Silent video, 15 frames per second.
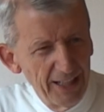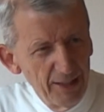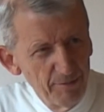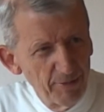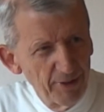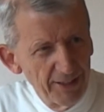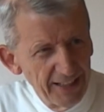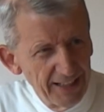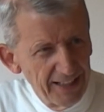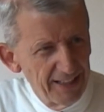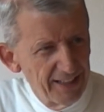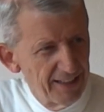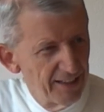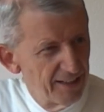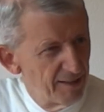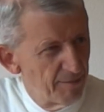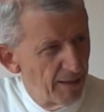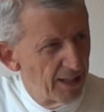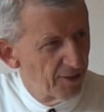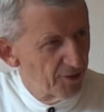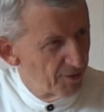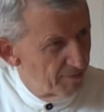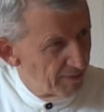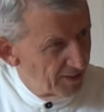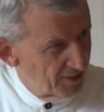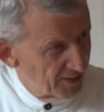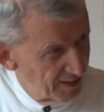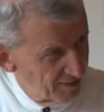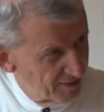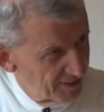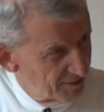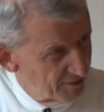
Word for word: anybody about myself,